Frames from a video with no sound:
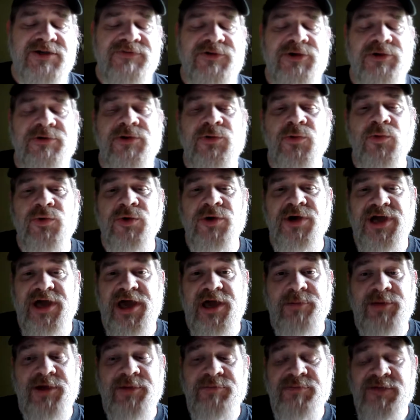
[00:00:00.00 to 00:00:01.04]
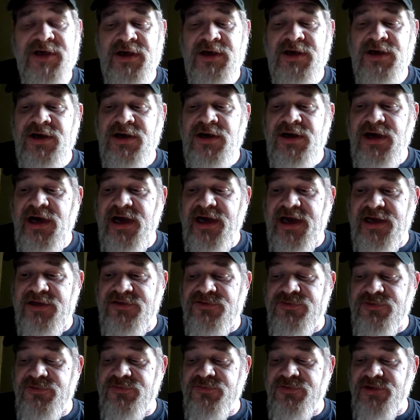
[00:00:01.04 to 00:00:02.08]
if you're into wargaming, I got
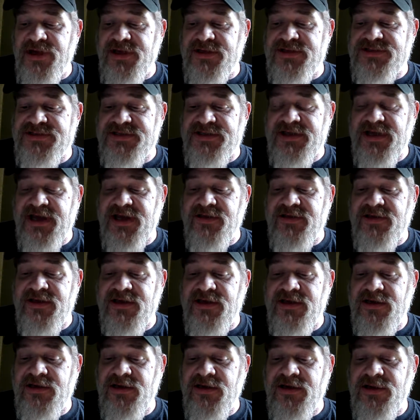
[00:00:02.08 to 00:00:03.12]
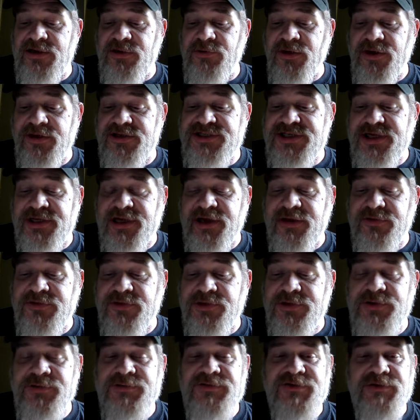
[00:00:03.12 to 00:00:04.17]
two friends that I think you ought to check out
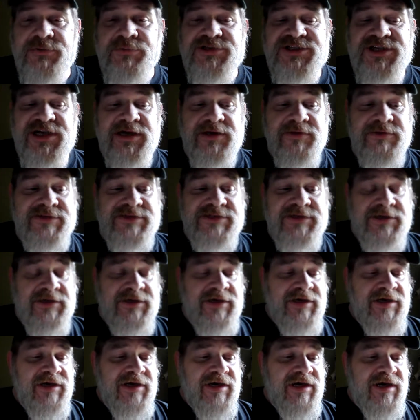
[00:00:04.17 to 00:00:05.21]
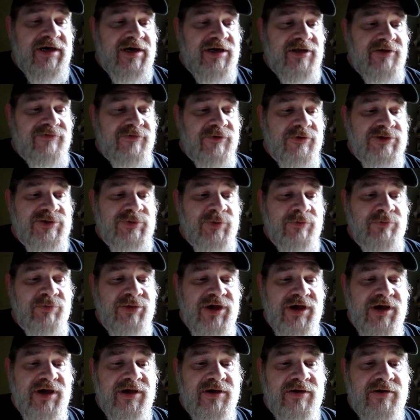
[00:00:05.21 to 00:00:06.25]
their YouTube channels. The first one
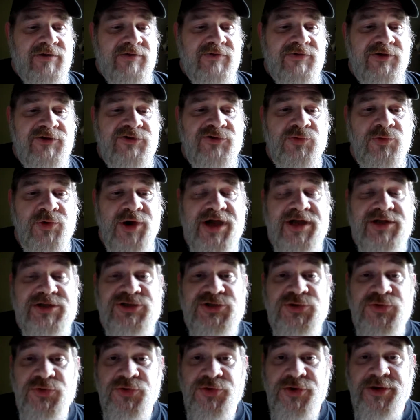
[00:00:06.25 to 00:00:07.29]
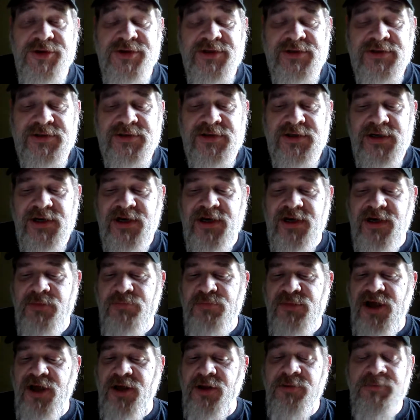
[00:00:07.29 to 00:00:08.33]
being the Terrain Tutor,
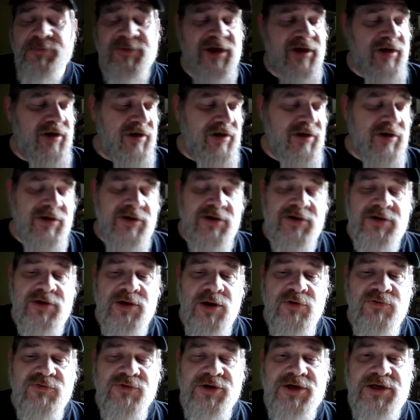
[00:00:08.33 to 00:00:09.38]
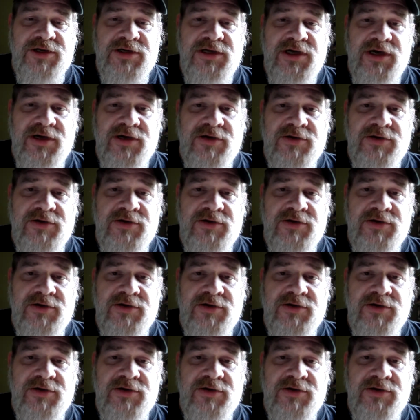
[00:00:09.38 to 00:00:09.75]
Mel, over in